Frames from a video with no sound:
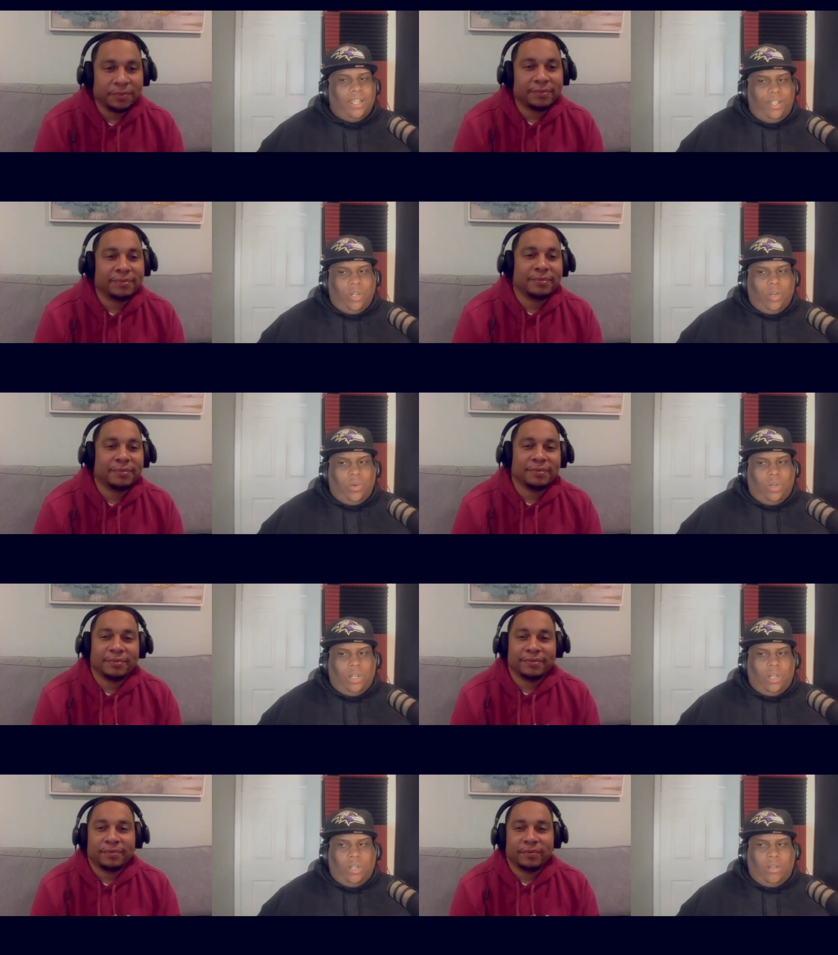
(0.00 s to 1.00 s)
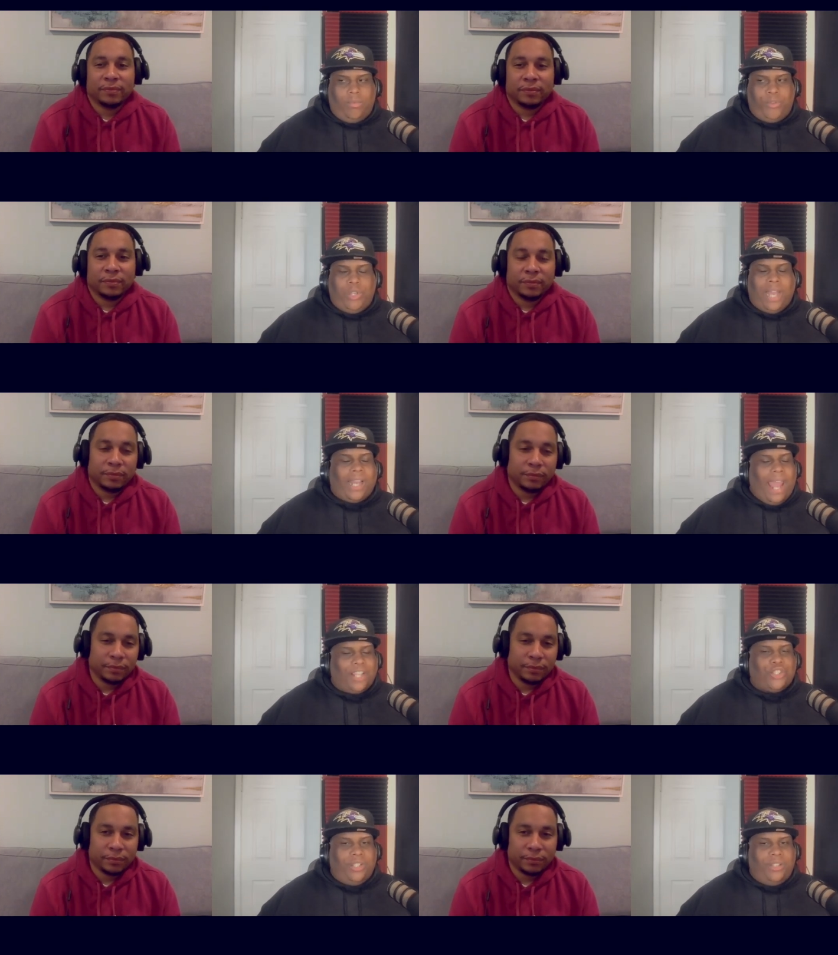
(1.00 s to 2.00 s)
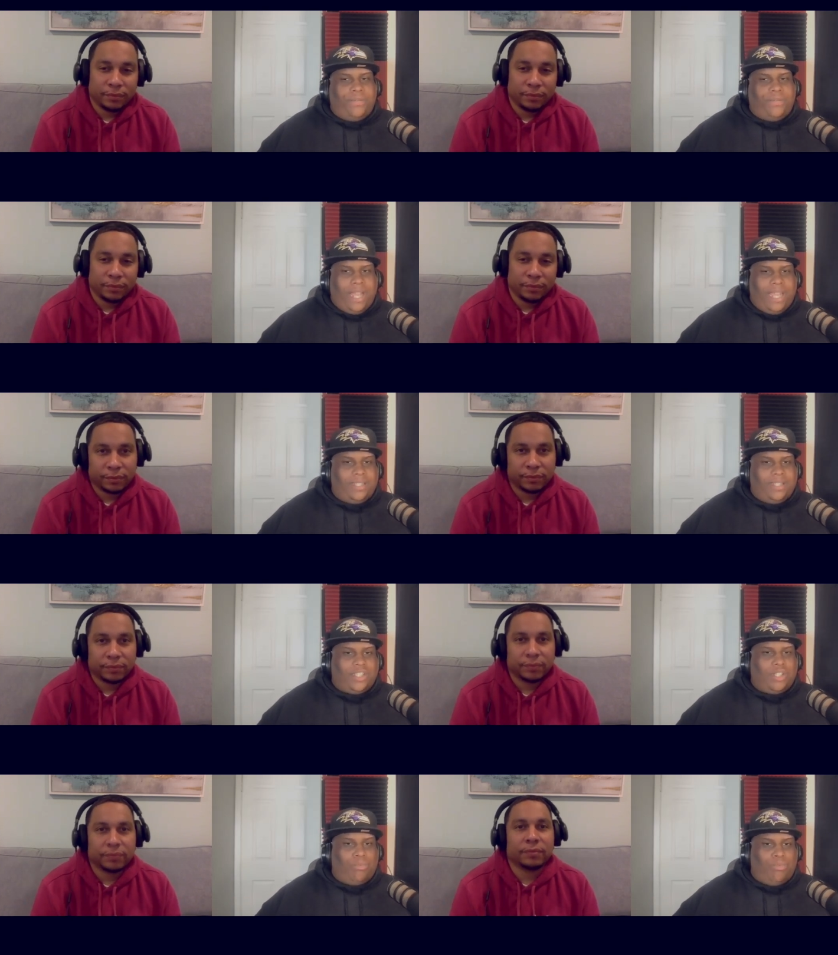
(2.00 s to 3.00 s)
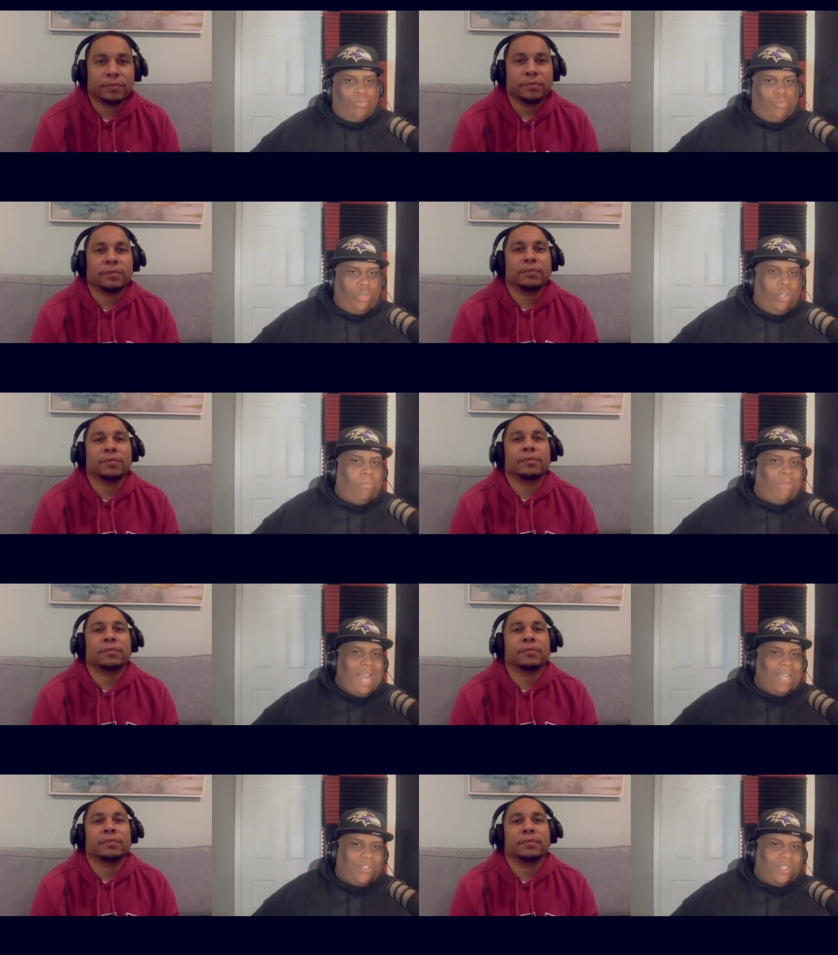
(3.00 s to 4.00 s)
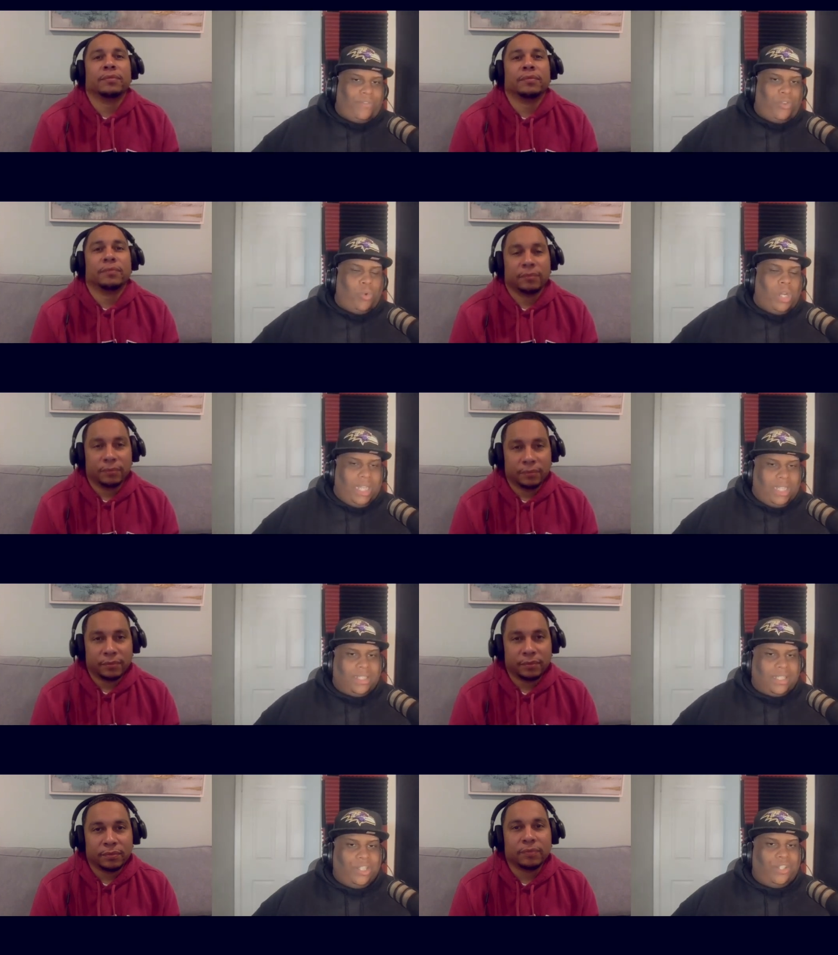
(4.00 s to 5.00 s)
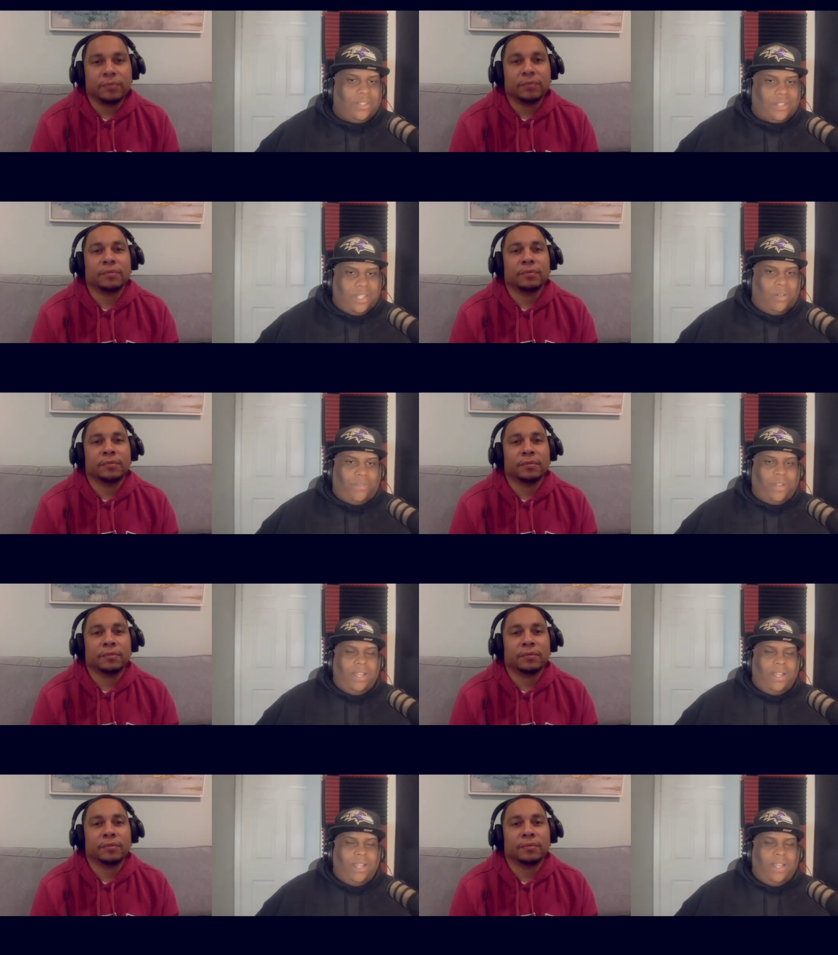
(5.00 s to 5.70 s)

Speaker 1: you know, um, you got to actually fight some real boxers if you want to consider yourself,